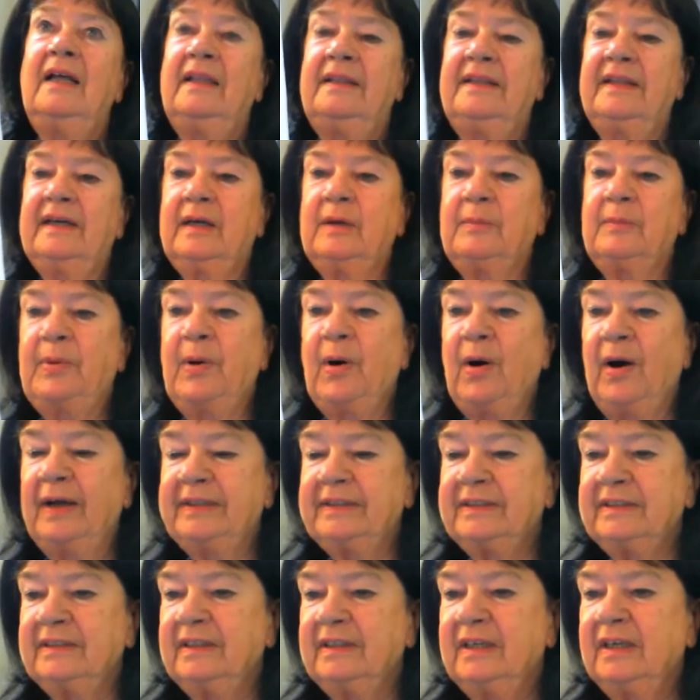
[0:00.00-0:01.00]
The
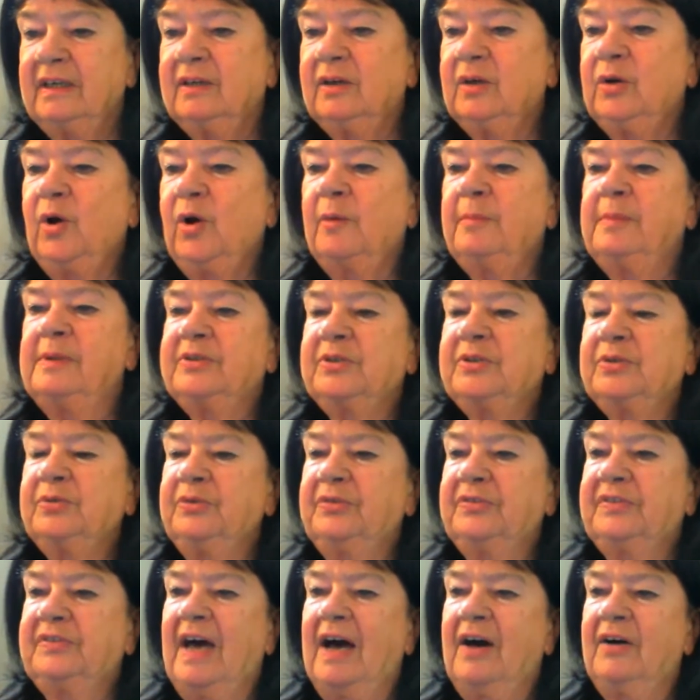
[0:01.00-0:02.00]
report Global
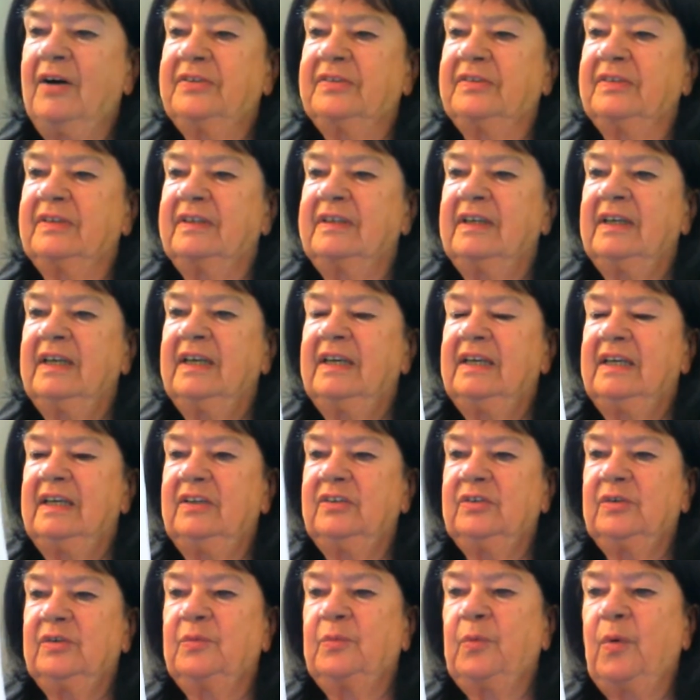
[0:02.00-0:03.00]
2000
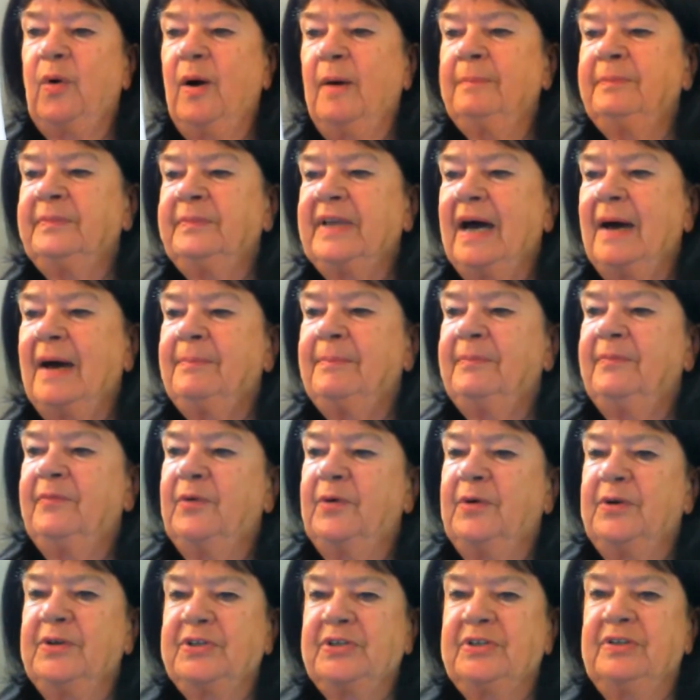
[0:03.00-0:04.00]
is a warmed up
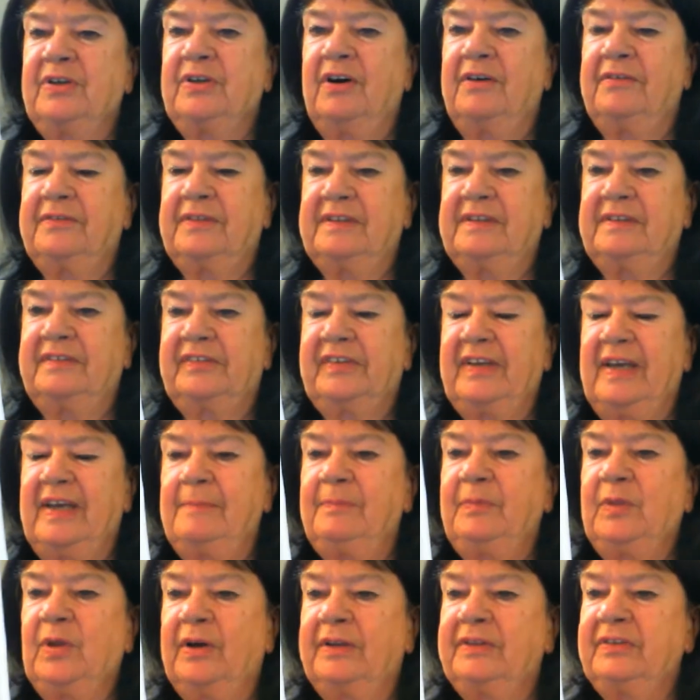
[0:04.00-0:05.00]
version of the
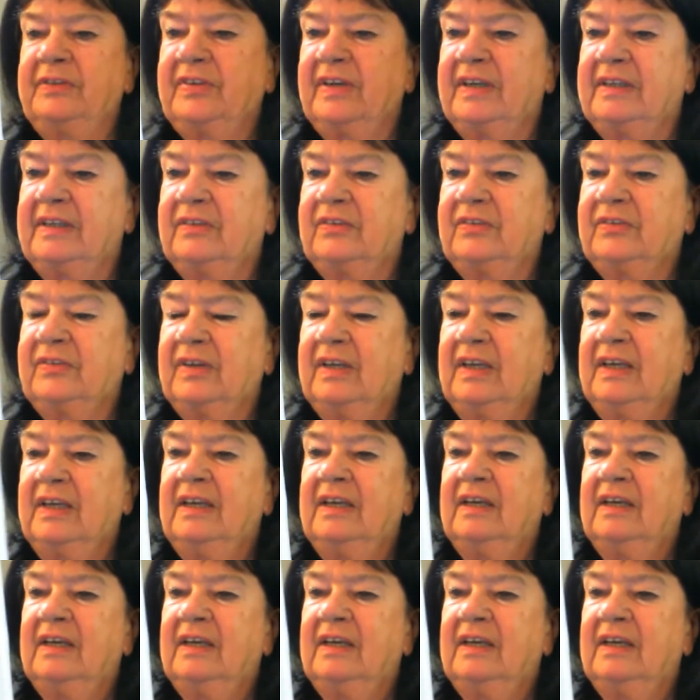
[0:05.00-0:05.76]
same nonsense,